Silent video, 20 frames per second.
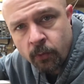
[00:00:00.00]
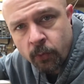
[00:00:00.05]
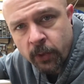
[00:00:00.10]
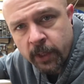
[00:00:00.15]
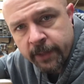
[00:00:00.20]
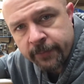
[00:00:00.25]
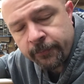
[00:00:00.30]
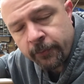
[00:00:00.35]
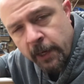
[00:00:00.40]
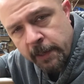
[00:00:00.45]

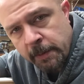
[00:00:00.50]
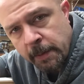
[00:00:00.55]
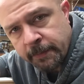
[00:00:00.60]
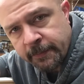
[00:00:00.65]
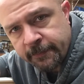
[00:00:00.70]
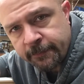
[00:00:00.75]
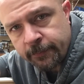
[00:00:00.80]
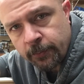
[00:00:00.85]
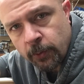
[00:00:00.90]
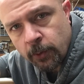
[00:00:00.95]
going to frame up
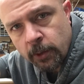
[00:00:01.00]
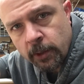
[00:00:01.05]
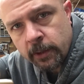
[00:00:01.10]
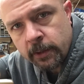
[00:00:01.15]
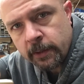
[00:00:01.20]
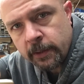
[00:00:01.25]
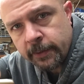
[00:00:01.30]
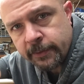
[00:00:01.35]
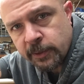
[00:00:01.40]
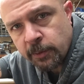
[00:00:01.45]
the floor
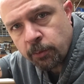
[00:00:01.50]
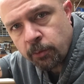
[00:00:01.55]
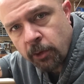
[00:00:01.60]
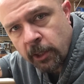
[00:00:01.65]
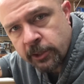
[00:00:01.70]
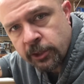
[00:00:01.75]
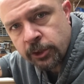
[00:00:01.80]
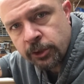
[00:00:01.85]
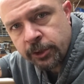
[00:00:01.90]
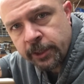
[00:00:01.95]
using
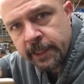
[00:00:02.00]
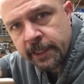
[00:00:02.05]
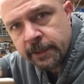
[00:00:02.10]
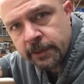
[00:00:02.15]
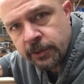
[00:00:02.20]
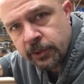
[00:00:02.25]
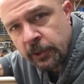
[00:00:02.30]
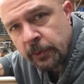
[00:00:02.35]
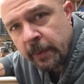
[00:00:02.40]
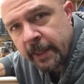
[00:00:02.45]
pressure
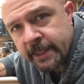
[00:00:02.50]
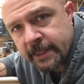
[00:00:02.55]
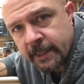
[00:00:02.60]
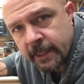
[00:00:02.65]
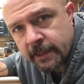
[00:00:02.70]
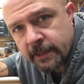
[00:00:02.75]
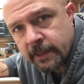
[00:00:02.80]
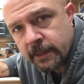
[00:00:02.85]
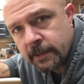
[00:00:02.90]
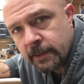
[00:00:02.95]
treated
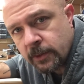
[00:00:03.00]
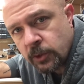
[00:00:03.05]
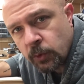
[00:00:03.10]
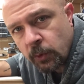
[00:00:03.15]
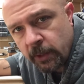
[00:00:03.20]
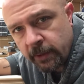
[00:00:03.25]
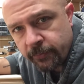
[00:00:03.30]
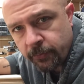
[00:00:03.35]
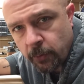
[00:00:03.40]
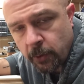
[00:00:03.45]
2x6s on
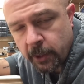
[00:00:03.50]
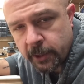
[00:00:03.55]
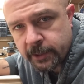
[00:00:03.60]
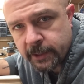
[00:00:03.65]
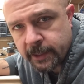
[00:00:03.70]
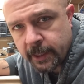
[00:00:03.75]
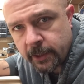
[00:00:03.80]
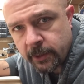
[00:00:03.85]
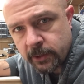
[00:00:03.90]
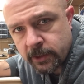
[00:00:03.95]
24-inch
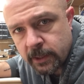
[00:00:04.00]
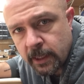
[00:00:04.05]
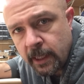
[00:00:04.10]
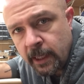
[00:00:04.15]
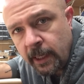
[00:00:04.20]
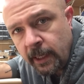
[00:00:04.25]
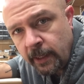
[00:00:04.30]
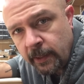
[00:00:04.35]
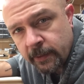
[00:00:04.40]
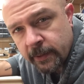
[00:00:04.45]
centers.
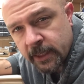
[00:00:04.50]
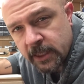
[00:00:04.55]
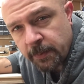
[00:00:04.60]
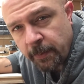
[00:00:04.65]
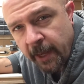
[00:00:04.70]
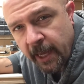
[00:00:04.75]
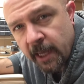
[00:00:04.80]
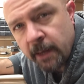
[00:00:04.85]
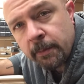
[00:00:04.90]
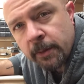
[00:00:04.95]
The
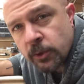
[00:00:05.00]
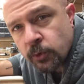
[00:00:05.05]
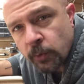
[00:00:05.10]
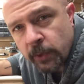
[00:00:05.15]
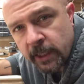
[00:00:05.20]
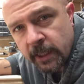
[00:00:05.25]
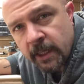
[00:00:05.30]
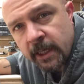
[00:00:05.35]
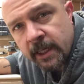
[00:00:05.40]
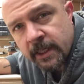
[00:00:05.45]
span
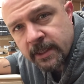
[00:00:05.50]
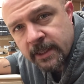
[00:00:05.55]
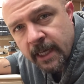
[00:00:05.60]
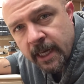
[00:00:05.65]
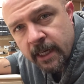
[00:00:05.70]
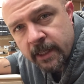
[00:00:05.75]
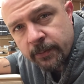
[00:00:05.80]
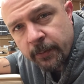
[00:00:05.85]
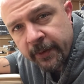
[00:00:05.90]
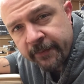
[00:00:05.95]
between the
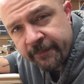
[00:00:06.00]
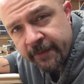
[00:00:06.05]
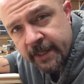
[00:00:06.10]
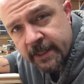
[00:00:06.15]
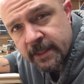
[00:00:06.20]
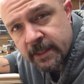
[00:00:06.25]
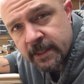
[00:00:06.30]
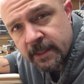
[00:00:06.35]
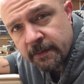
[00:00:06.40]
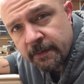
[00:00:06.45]
inside of the
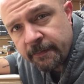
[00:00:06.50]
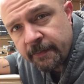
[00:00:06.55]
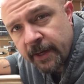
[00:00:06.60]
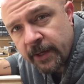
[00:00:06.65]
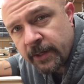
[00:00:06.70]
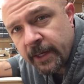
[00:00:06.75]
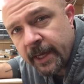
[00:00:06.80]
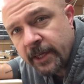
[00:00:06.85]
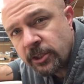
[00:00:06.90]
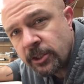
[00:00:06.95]
faces of the
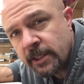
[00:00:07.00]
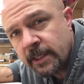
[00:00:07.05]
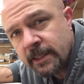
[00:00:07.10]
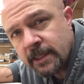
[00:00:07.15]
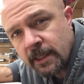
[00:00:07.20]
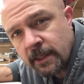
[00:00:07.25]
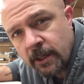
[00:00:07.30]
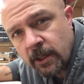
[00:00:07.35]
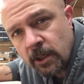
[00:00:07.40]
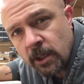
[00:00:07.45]
foundation is
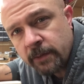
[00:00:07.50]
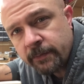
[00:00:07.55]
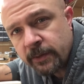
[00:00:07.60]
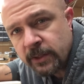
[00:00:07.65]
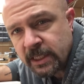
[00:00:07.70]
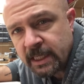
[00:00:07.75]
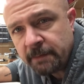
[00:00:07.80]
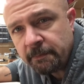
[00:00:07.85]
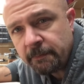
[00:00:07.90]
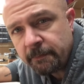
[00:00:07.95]
a little over
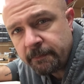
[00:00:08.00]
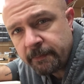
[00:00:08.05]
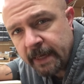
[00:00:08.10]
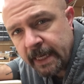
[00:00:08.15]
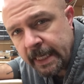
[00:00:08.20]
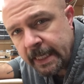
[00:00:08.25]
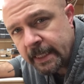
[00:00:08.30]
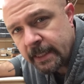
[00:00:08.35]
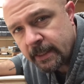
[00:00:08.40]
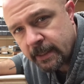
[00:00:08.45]
7
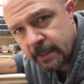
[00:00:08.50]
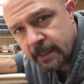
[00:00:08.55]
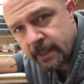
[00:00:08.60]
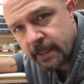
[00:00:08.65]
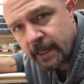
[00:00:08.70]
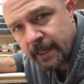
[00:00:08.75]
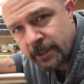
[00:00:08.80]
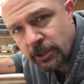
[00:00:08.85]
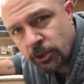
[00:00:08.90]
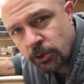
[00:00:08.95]
feet.
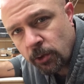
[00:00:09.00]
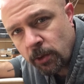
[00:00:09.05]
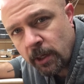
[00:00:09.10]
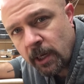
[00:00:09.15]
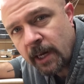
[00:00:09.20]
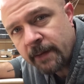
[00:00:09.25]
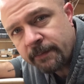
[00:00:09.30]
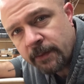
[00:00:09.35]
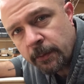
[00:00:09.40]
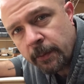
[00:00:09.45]
That's short
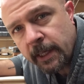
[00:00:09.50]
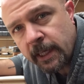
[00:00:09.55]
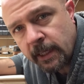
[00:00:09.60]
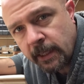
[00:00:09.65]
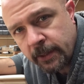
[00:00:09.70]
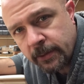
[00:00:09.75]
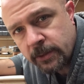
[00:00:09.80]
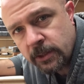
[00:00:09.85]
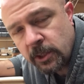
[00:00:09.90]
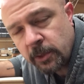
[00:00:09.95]
enough that we can
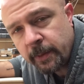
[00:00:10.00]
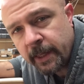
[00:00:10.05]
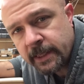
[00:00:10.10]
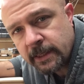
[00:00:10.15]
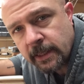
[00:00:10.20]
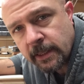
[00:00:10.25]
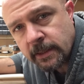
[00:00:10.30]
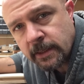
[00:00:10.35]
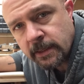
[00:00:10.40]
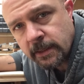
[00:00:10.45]
use
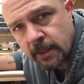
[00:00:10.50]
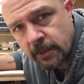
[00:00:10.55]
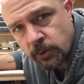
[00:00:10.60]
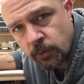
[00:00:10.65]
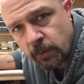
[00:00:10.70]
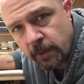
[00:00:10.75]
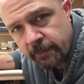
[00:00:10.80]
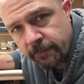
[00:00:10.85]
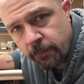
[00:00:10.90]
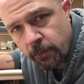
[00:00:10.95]
2x6s on
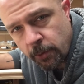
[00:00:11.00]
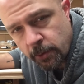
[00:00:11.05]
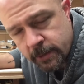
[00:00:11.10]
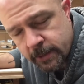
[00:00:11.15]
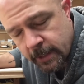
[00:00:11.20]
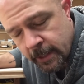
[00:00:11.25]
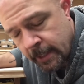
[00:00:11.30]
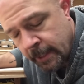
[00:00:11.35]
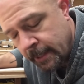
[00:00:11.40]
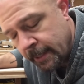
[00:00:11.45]

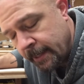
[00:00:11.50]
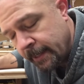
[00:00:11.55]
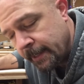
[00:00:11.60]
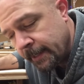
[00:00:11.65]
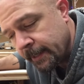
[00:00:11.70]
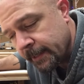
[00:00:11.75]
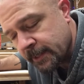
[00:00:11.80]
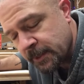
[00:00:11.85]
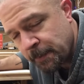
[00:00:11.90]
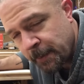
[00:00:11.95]
24s,
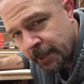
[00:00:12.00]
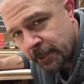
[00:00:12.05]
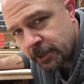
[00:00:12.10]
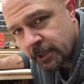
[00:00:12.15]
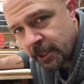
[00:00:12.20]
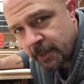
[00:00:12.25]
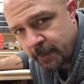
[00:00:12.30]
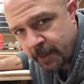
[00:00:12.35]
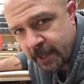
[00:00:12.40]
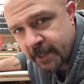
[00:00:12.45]

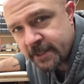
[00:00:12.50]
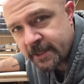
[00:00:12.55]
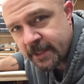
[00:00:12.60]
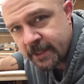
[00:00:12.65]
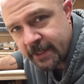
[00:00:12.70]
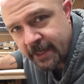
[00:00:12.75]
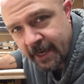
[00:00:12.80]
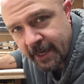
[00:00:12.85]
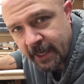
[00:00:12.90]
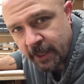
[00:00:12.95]
especially because of
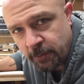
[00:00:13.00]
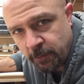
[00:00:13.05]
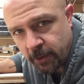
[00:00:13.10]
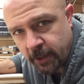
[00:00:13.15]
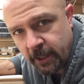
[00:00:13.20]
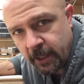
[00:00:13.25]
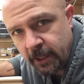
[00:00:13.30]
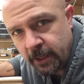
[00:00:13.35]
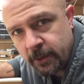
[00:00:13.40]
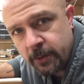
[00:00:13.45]
the decking we're
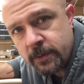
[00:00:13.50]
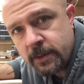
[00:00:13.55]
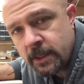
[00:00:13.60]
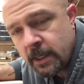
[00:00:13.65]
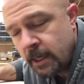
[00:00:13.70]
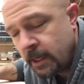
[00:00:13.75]
going to use.